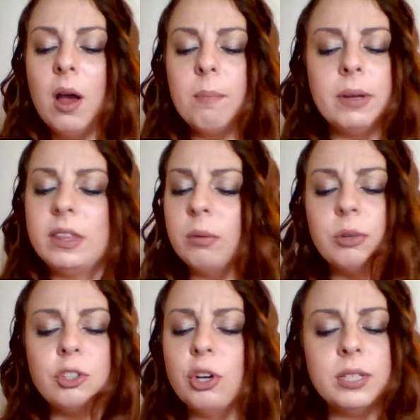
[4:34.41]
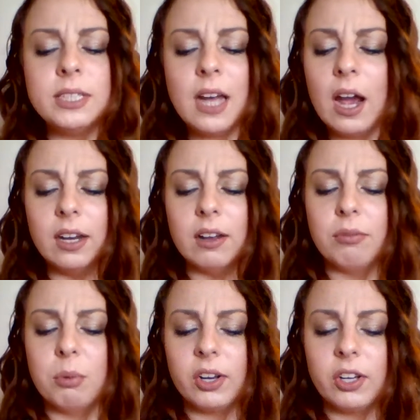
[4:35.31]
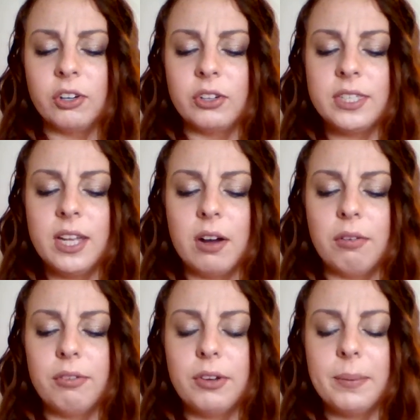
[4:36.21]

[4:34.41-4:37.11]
But there was no sign of Morgan herself.